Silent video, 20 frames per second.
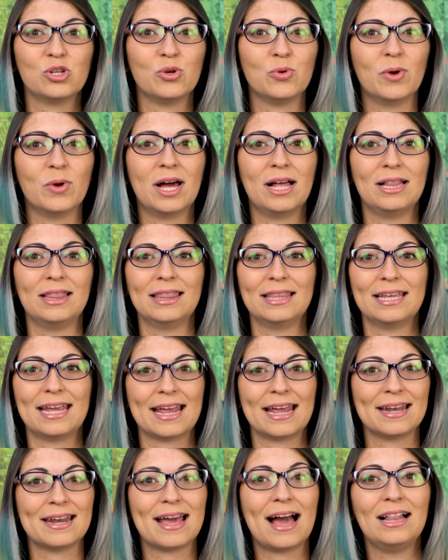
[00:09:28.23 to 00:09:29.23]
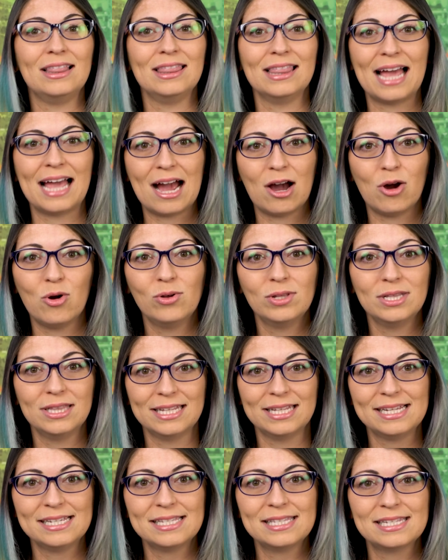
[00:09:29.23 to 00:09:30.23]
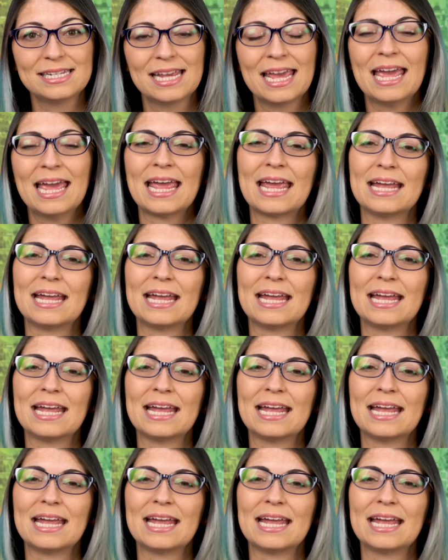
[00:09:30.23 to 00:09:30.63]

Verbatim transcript: to and allow lists list,